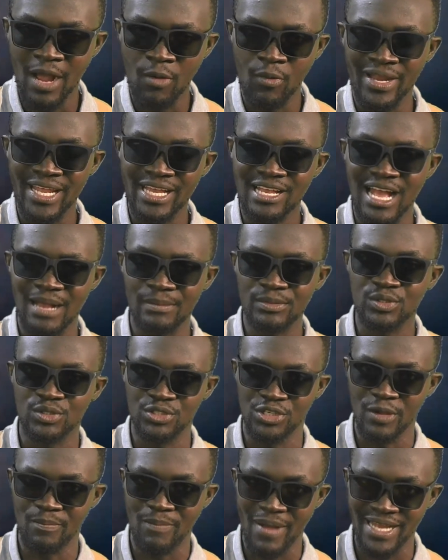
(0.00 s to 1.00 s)
when it comes
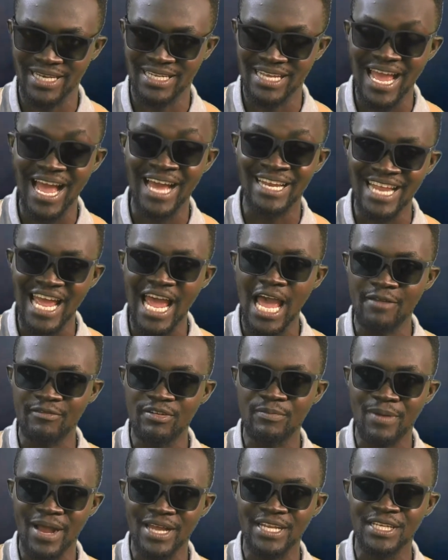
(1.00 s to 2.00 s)
to your body, and
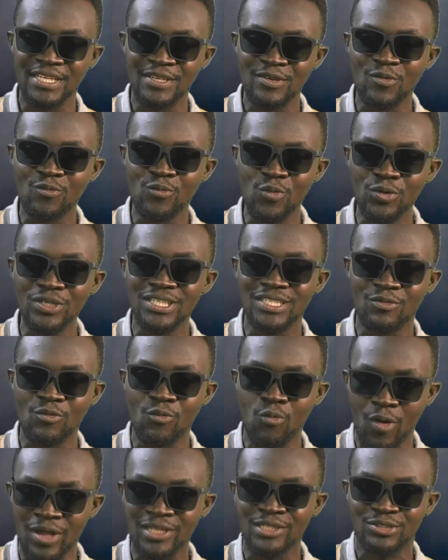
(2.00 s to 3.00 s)
everybody would
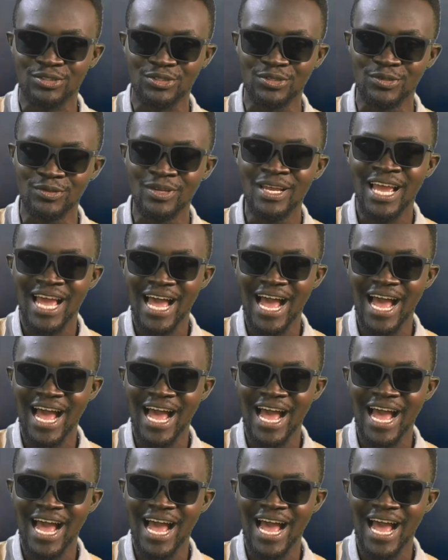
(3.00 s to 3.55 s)
want to